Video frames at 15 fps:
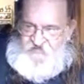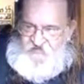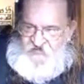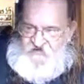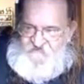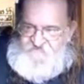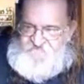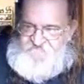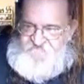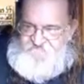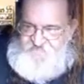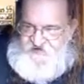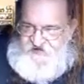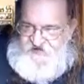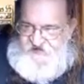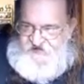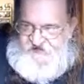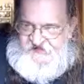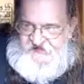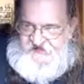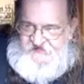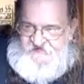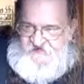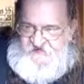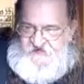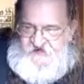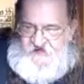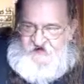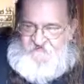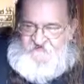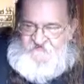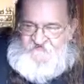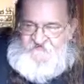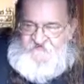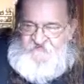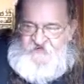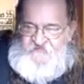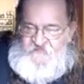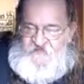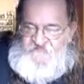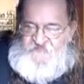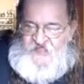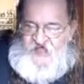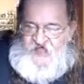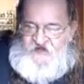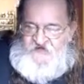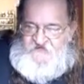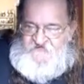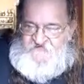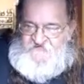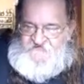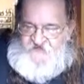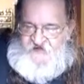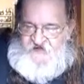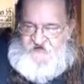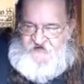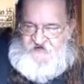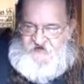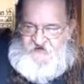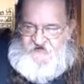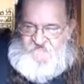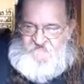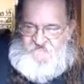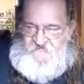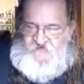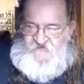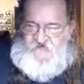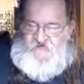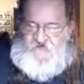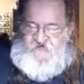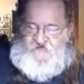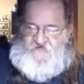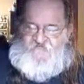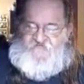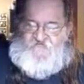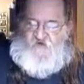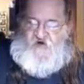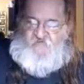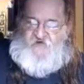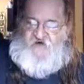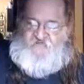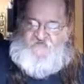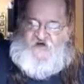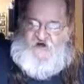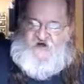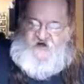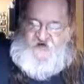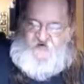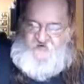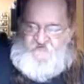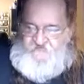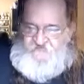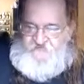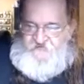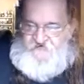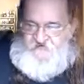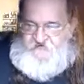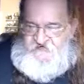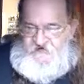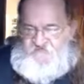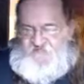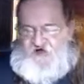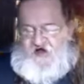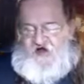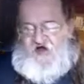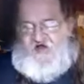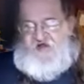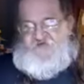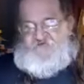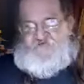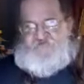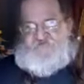plus B, and I'm assuming that that is a form of iron that you can buy.